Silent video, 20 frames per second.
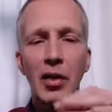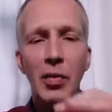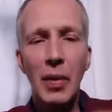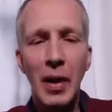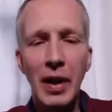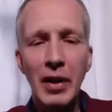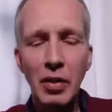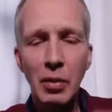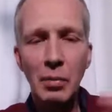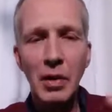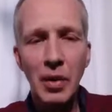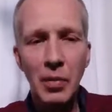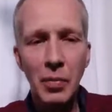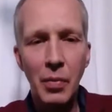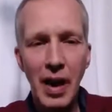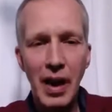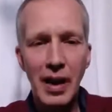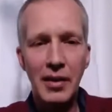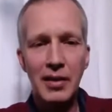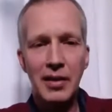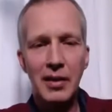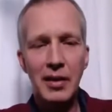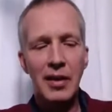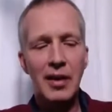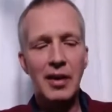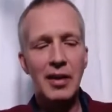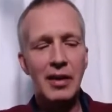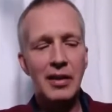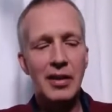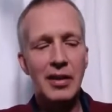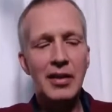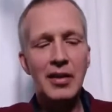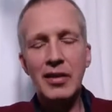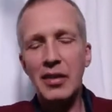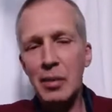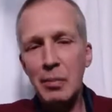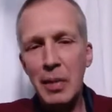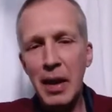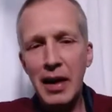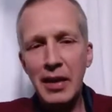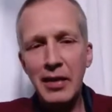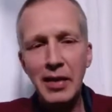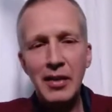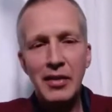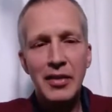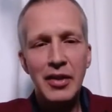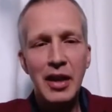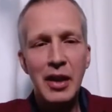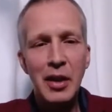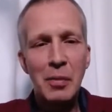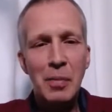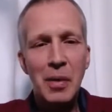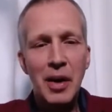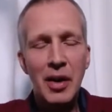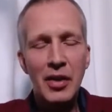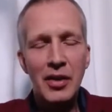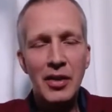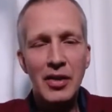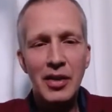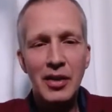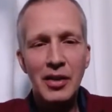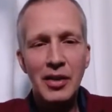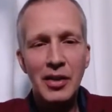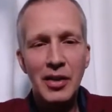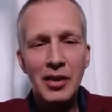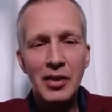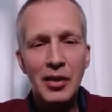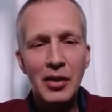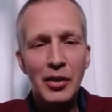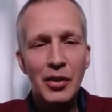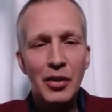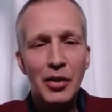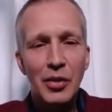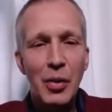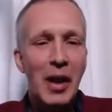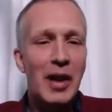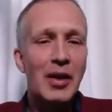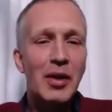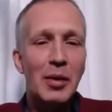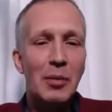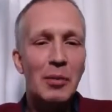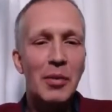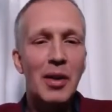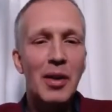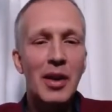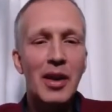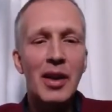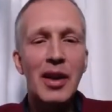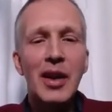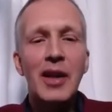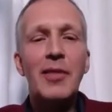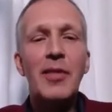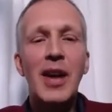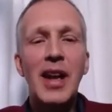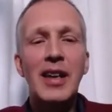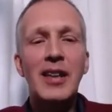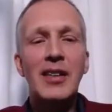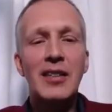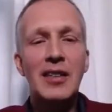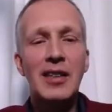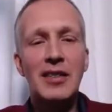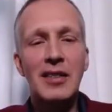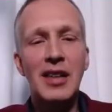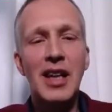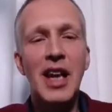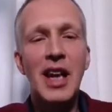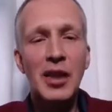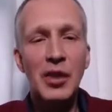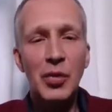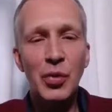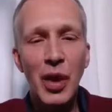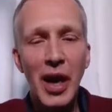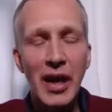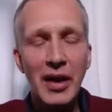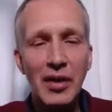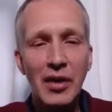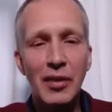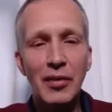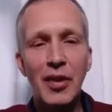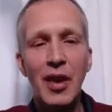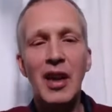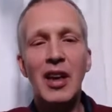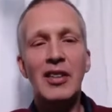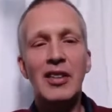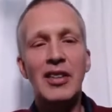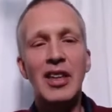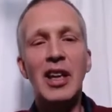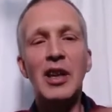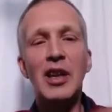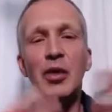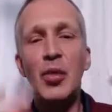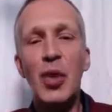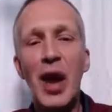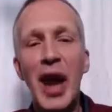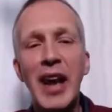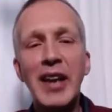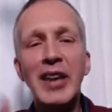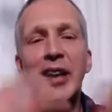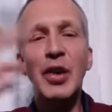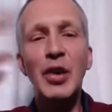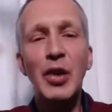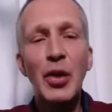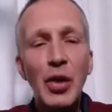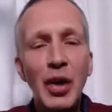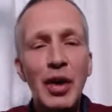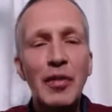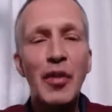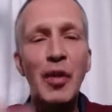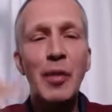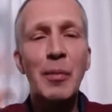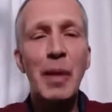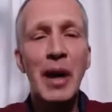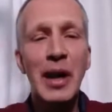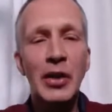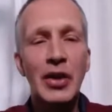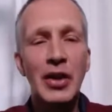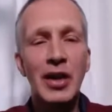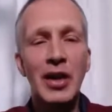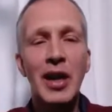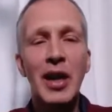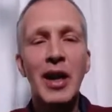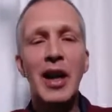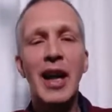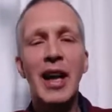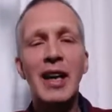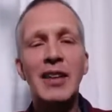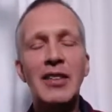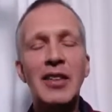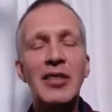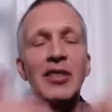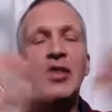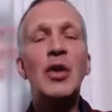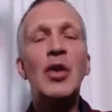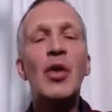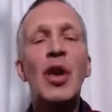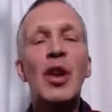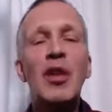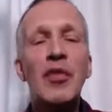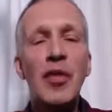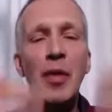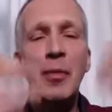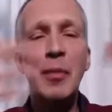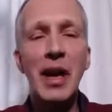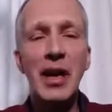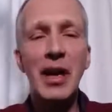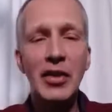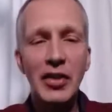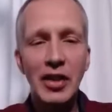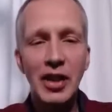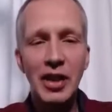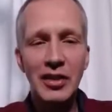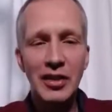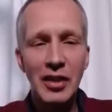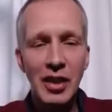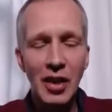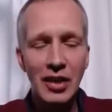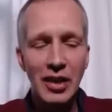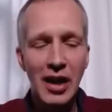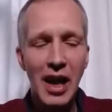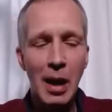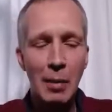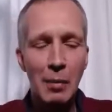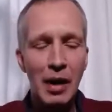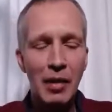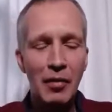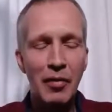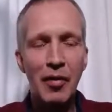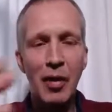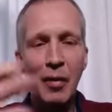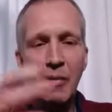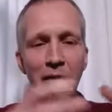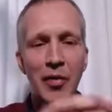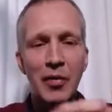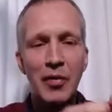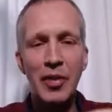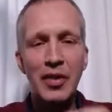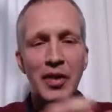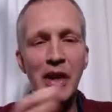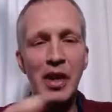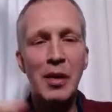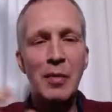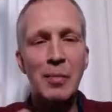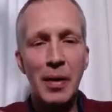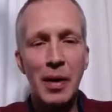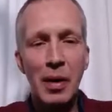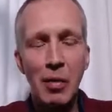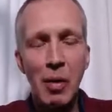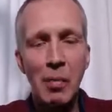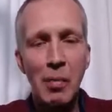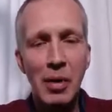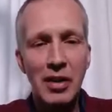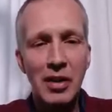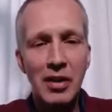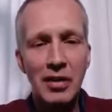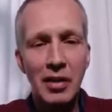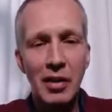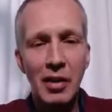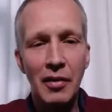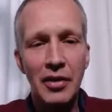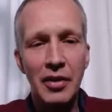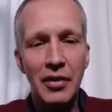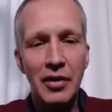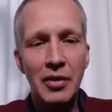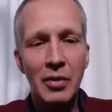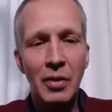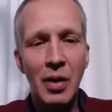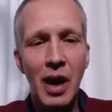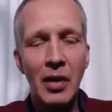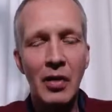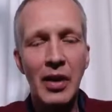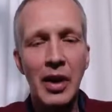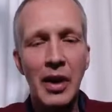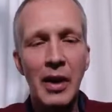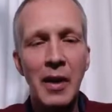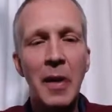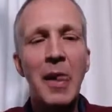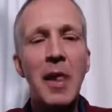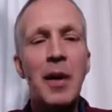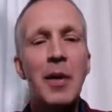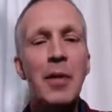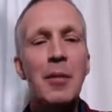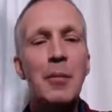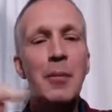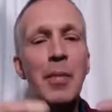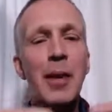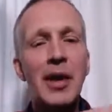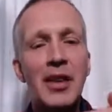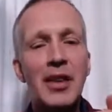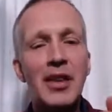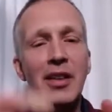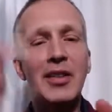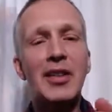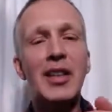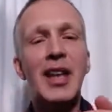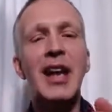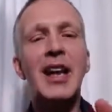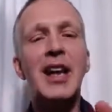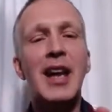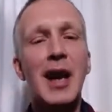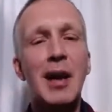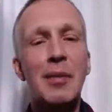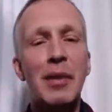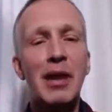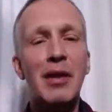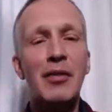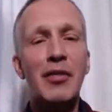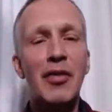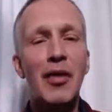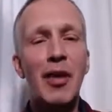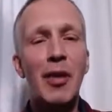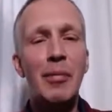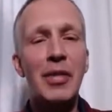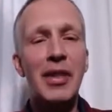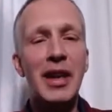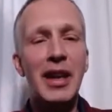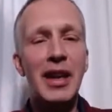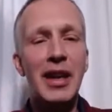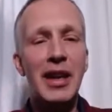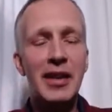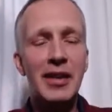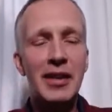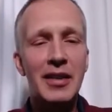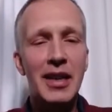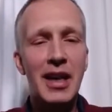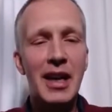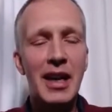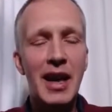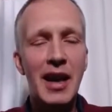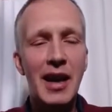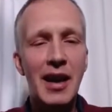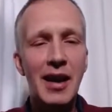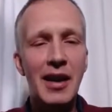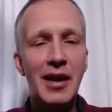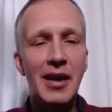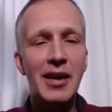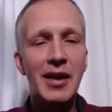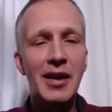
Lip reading: quantum event. This is amazing thing about quantum events. They are creative. They're creating new information. And this new information is not coming from the physical parameters of the surrounding, but they are